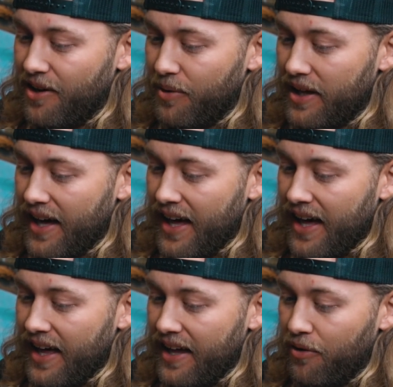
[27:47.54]
We
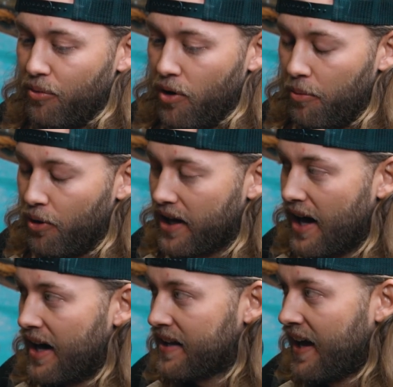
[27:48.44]
had one more
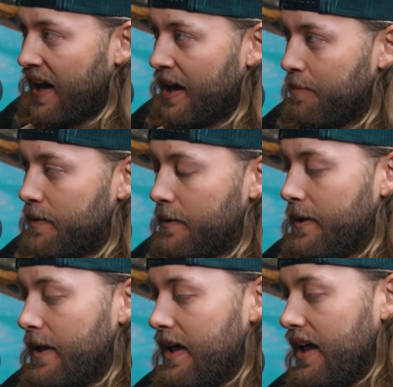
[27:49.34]
guy in camp.
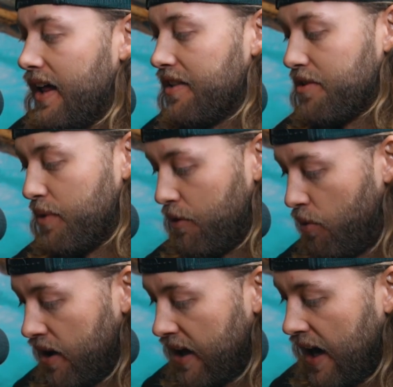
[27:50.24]
And so we had
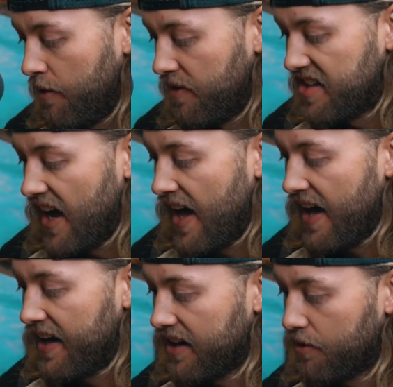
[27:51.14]
one guy with a
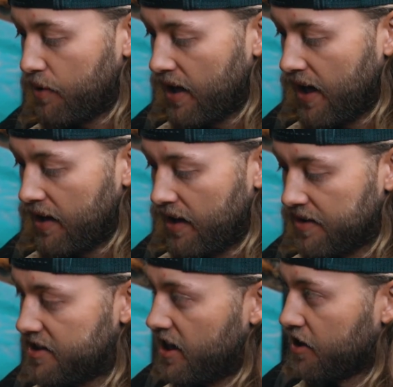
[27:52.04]
tag. We had
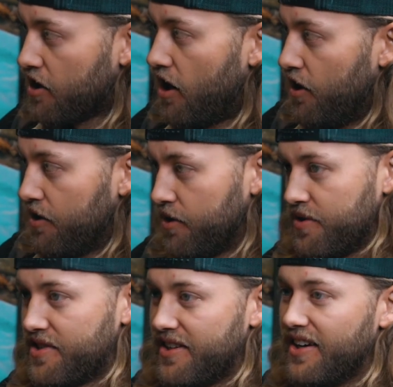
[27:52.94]
10
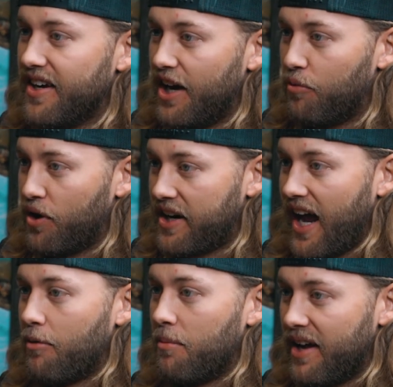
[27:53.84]
callers and one
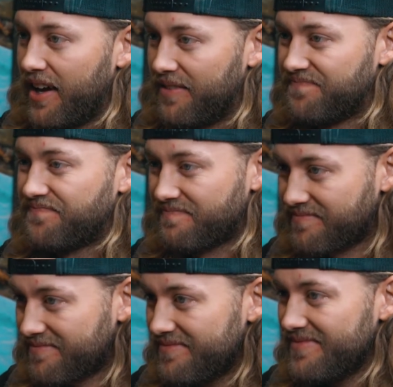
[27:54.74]
cameraman.
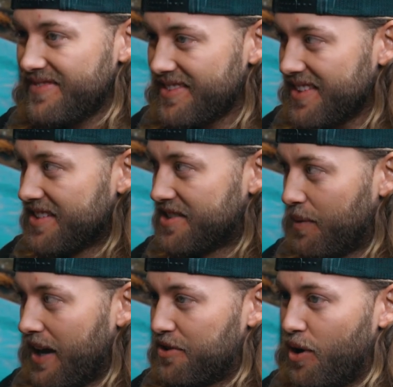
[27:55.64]
And
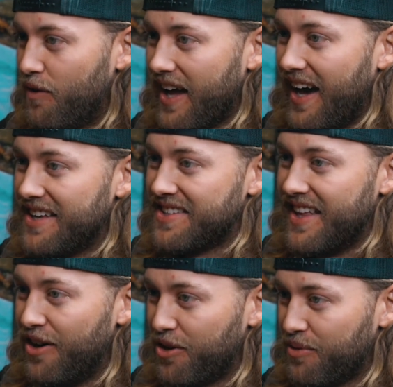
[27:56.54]
so we had 12 guys in
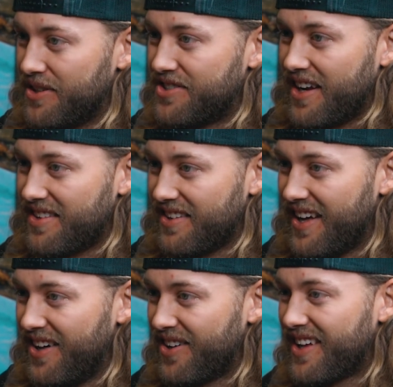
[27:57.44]
the elk woods chasing
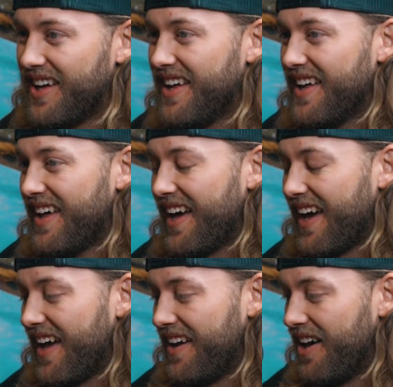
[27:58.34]
elk.
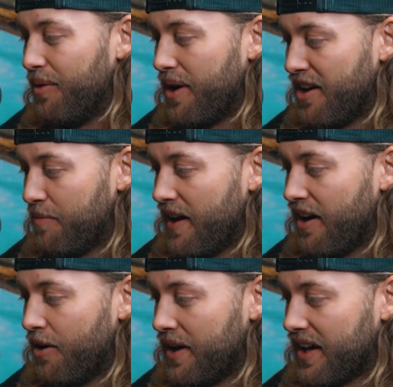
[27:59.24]
And we ended up
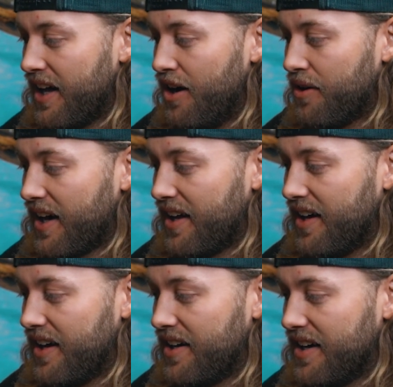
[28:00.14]
arrowing an elk
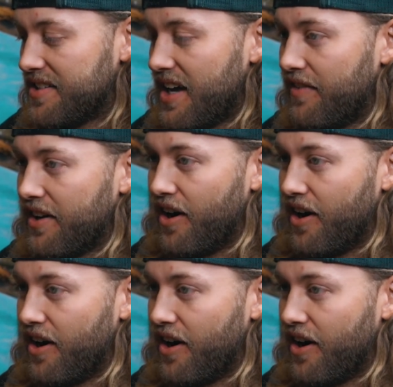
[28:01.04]
at 7